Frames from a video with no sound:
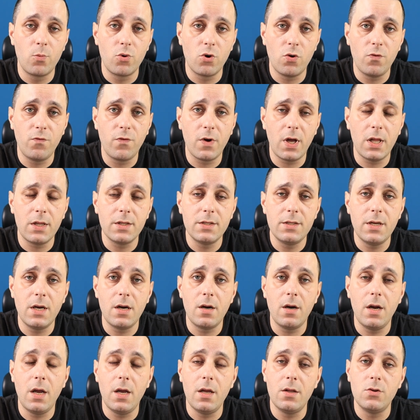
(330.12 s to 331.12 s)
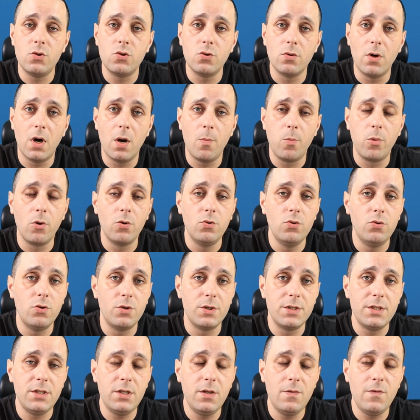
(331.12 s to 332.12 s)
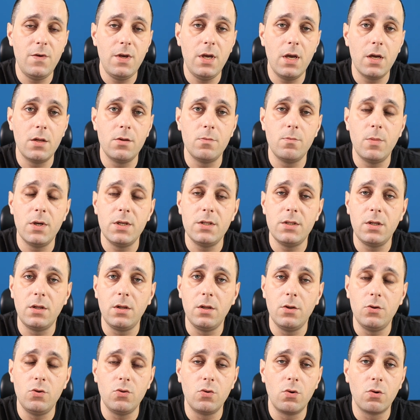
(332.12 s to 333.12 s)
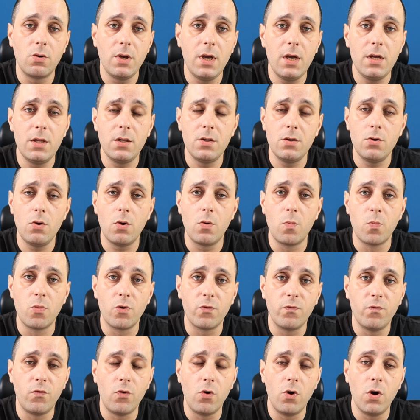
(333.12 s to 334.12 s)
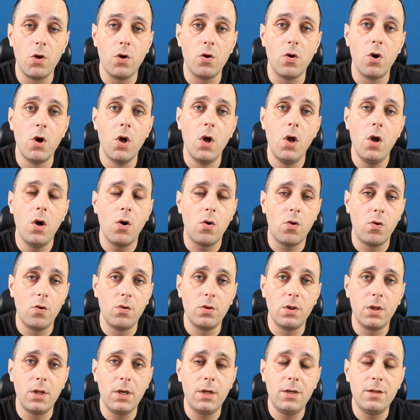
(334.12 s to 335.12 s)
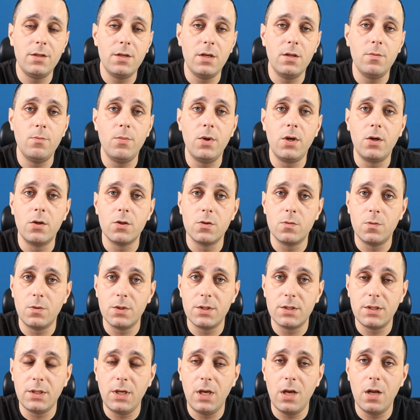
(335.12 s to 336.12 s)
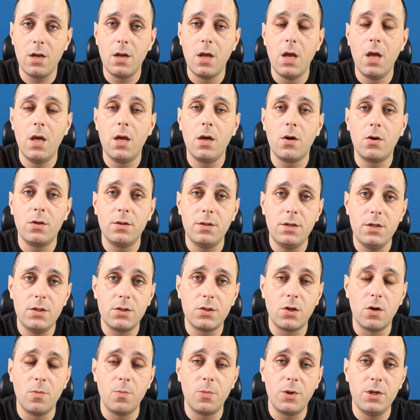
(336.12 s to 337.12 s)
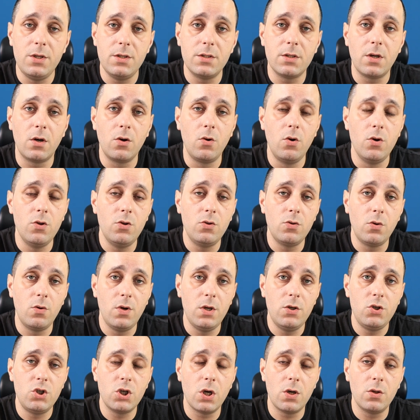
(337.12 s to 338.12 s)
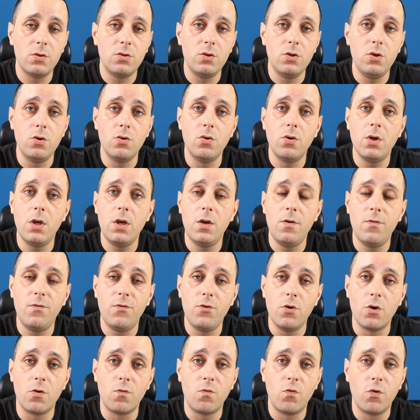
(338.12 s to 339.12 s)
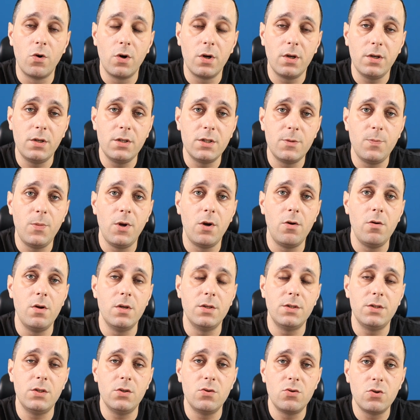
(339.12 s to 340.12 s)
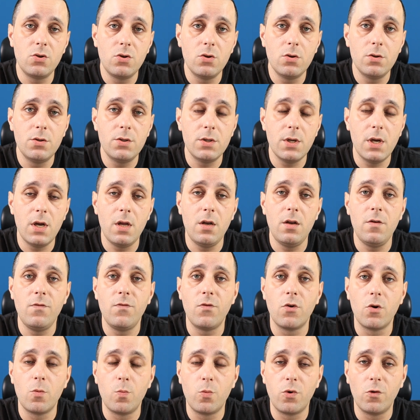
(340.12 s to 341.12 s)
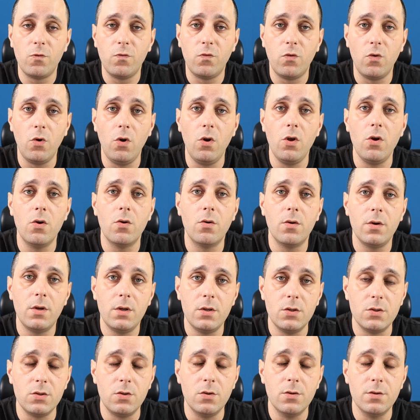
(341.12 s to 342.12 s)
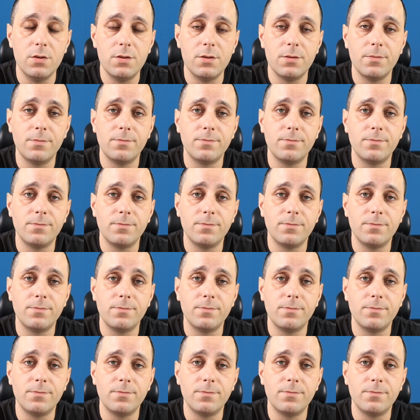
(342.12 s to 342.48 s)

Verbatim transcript: profile there and to upload your C V and basically to create your portfolio on LinkedIn, because once again, these companies are going to reach out to you if your work experience is good and if your portfolio is good.